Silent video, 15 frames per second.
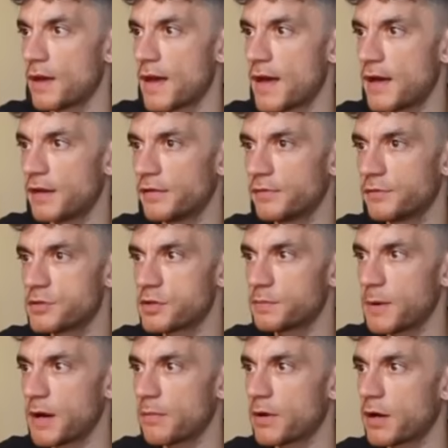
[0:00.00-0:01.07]
And
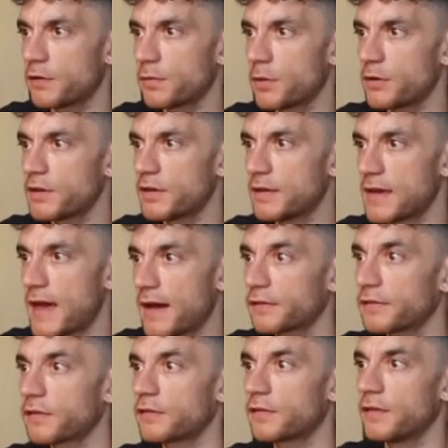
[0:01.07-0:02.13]
just bear in mind as well, you can get
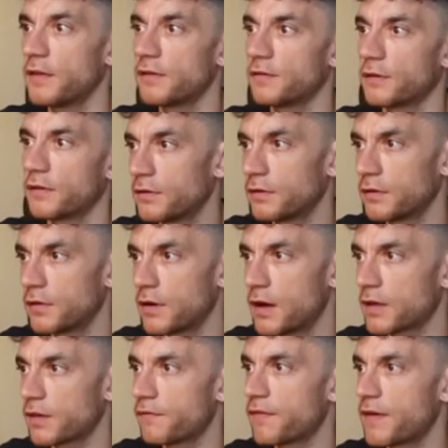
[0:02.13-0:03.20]
access to this on
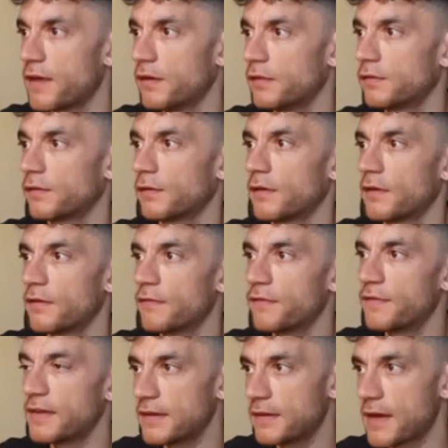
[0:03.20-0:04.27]
Hugging Face,
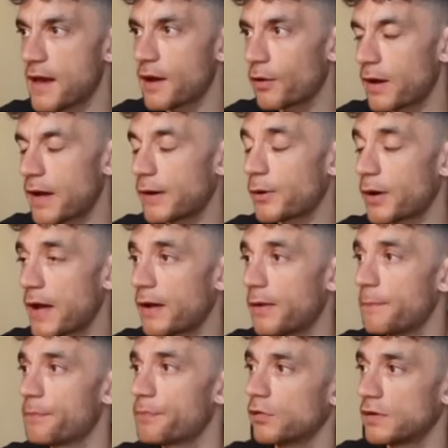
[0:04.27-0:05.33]
V L L
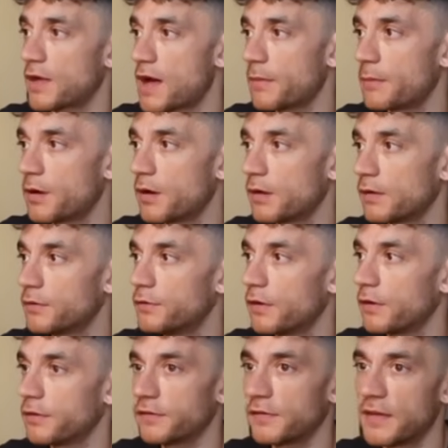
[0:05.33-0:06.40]
M, Llama
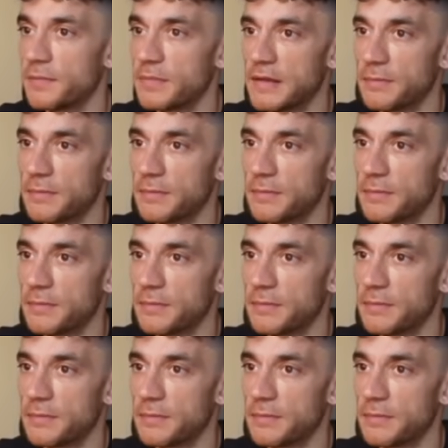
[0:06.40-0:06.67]
dot C P